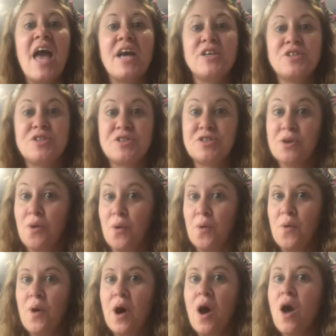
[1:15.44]

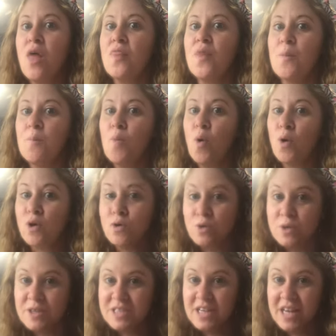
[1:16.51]
So the more
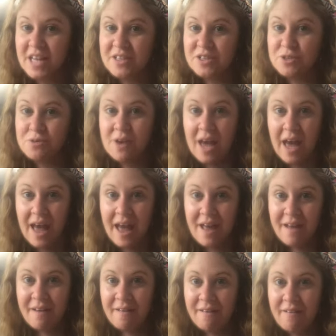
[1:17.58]
golden tickets you get,
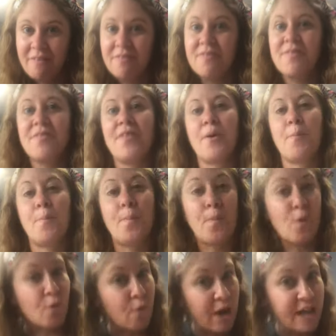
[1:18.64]
the
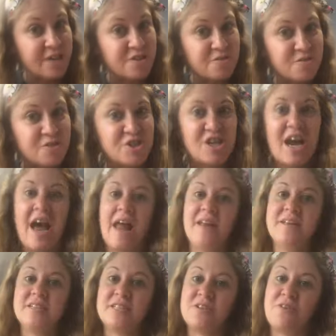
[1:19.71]
greater the
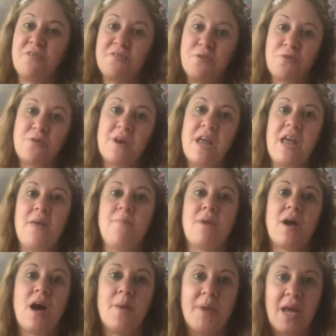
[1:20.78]
chance of your name
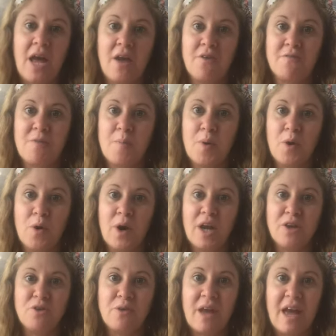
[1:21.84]
coming out of the pot
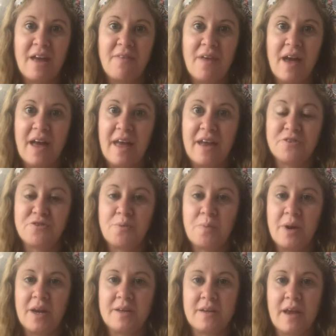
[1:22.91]
and you getting that extra
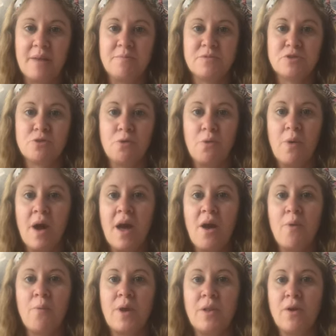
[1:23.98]
break time. So
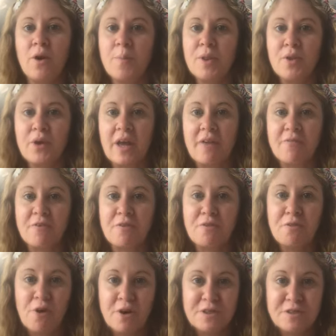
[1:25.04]
we'll all be looking for
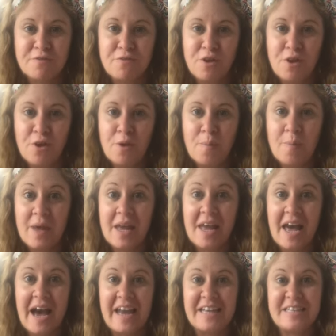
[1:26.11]
lots of you being
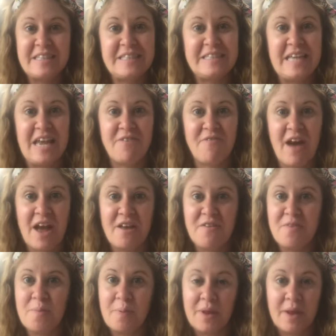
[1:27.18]
kind and safe out
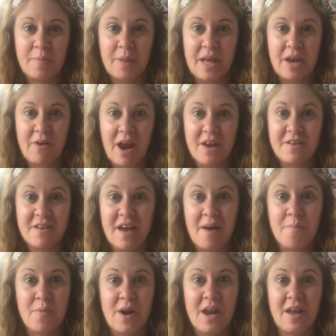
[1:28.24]
in the playground
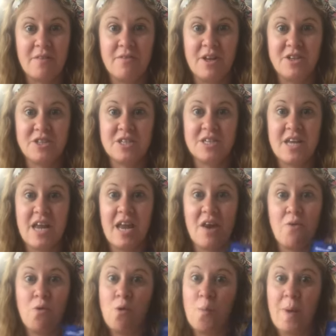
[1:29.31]
at break and lunch today, and
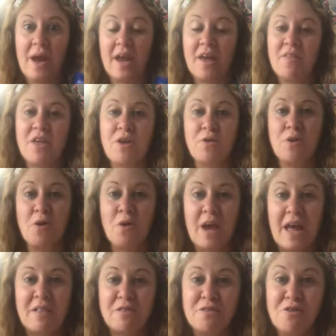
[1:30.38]
hoping that you'll all
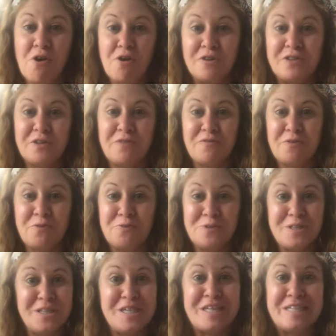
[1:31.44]
get lots of
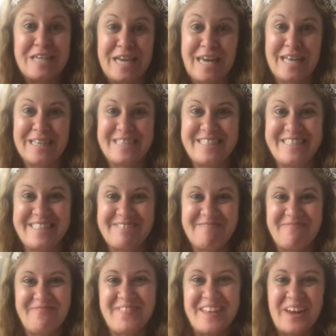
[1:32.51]
golden tickets.
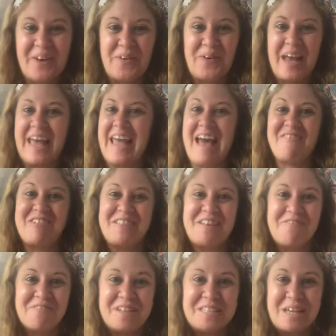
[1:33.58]
Okay, have a
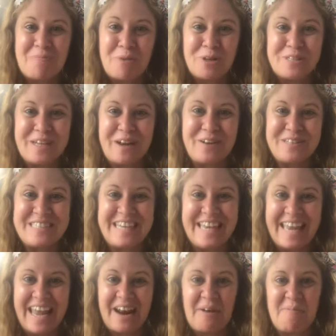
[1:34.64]
lovely day, boys and girls.
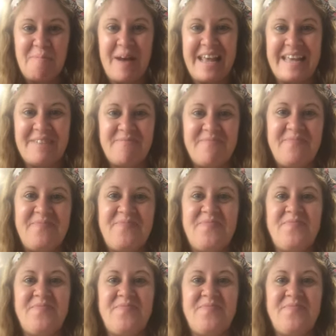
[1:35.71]
Take care. Bye.